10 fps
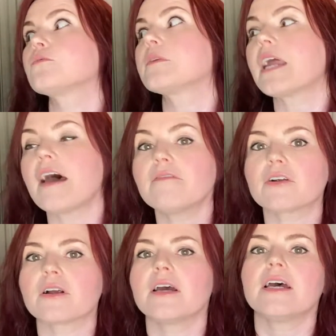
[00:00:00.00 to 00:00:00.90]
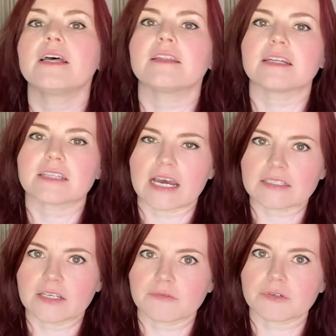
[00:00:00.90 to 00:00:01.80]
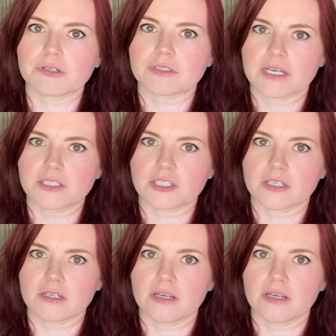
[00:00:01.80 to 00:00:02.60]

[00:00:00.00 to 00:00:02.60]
whatever, that's asking for your attention.